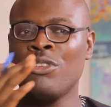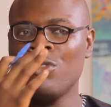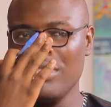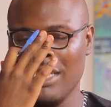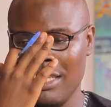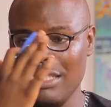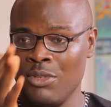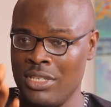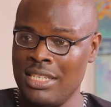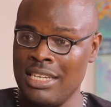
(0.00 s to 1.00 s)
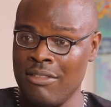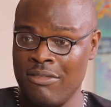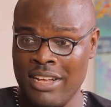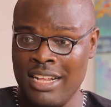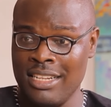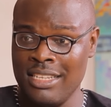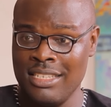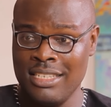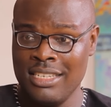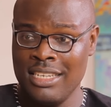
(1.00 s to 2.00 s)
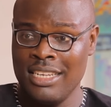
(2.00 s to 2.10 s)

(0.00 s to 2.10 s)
if you're on Twitter, this musician Files,